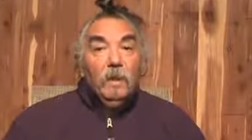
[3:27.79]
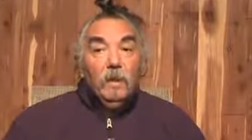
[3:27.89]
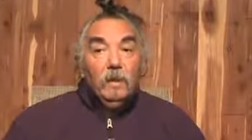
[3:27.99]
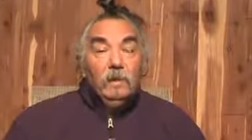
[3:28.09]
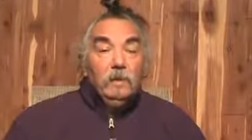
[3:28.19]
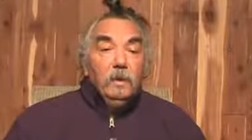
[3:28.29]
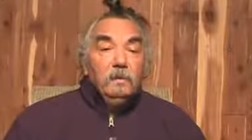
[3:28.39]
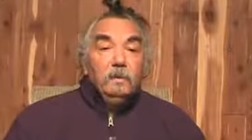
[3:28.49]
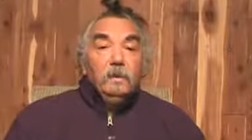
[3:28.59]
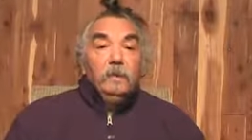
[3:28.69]
And,
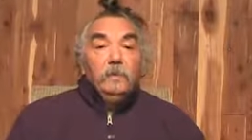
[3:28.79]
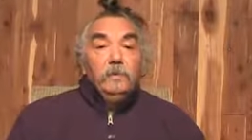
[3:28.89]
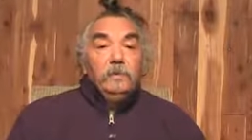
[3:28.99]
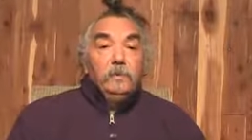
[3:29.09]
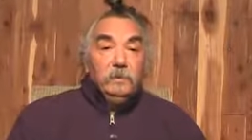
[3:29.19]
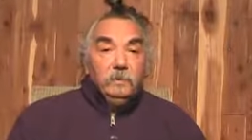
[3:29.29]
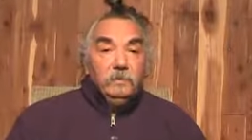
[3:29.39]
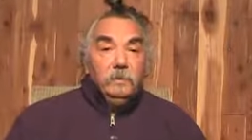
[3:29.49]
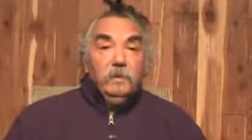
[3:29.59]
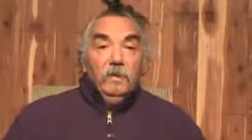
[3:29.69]
and to get closer to this,
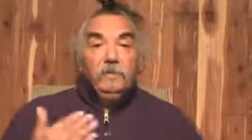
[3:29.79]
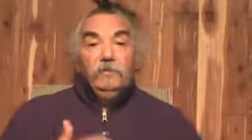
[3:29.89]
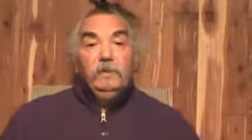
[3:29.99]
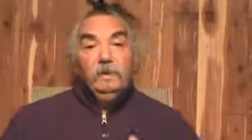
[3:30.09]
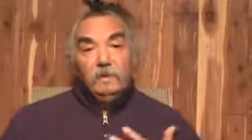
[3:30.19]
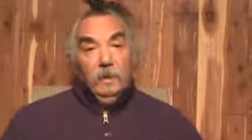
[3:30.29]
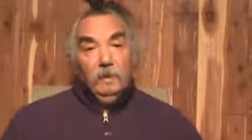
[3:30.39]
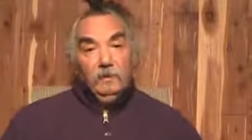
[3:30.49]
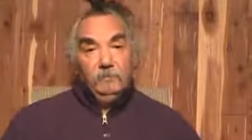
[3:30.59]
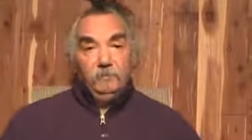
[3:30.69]
then you have to breathe
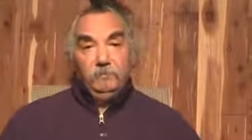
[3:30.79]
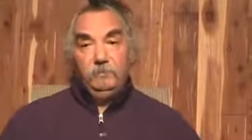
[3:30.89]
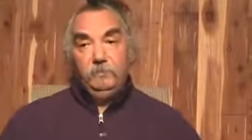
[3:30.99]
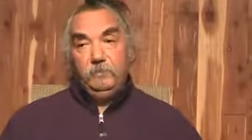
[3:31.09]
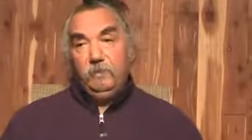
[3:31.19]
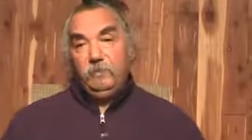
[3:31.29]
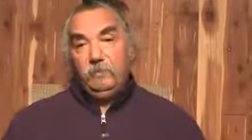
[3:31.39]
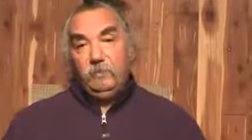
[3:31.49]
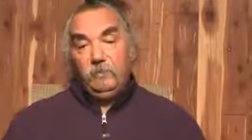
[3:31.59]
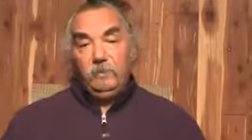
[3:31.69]
that. You have
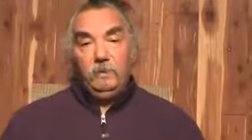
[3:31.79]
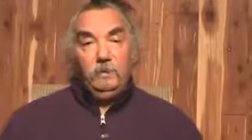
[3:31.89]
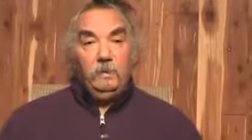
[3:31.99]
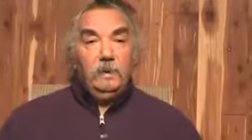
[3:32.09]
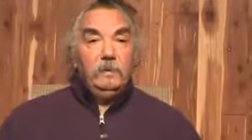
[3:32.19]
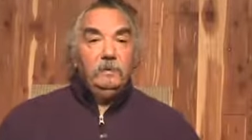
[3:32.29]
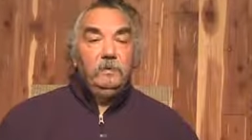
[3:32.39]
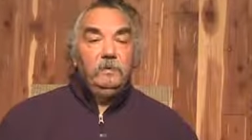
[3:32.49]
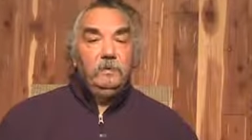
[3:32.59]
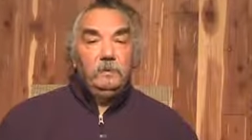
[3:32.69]
to completely relax
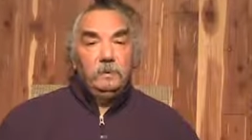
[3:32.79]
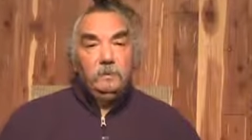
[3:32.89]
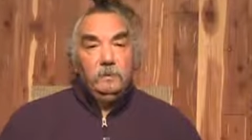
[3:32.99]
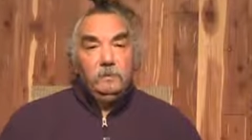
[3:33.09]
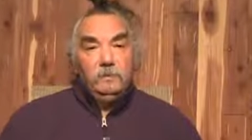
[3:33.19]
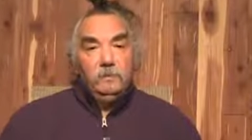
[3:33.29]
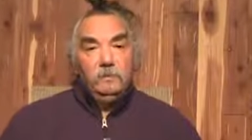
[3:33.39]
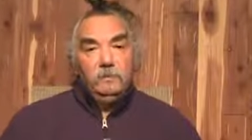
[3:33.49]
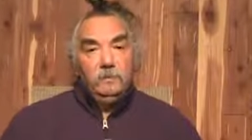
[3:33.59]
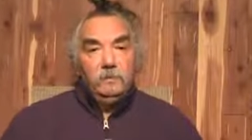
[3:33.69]
into it.
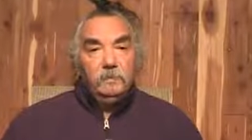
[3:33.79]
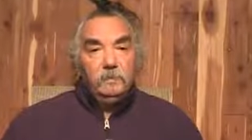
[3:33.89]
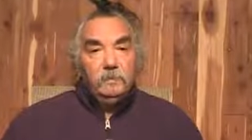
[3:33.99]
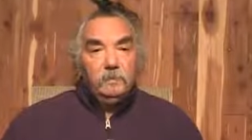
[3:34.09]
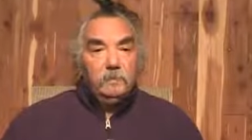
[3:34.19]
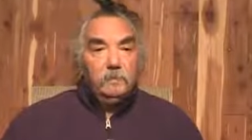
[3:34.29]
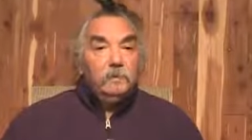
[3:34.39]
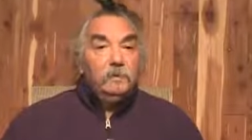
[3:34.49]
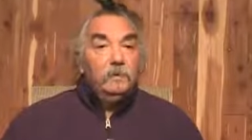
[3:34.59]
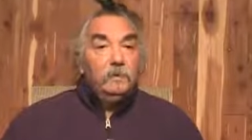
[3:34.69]
It's almost like
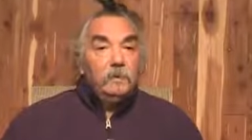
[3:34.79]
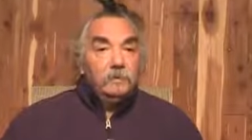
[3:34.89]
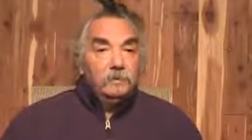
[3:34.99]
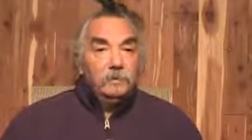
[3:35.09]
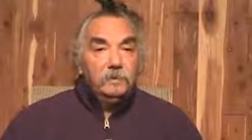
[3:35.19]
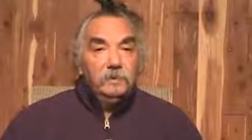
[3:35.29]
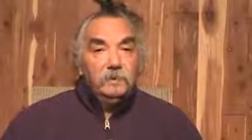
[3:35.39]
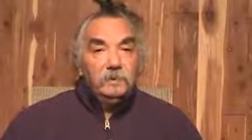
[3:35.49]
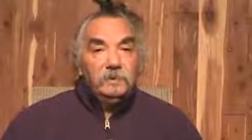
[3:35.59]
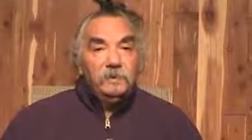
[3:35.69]
the deeper consciousness. You
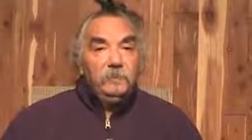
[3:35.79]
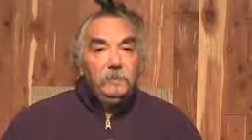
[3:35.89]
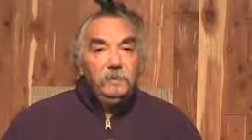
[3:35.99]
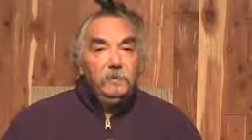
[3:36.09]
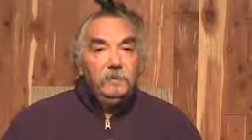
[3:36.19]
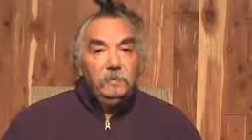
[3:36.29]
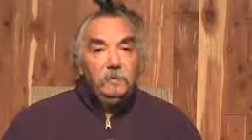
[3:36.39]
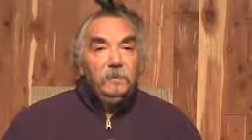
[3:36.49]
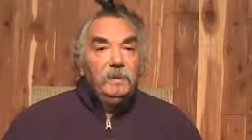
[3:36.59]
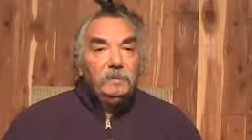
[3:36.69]
need to seep into it or
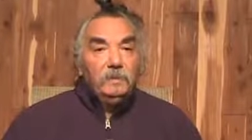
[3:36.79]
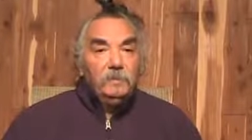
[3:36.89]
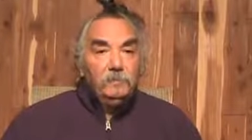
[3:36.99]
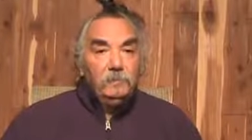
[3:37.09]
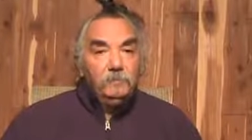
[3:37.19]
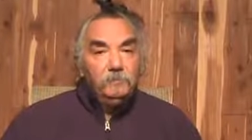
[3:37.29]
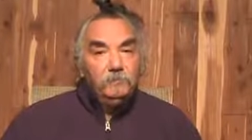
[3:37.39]
melt into it.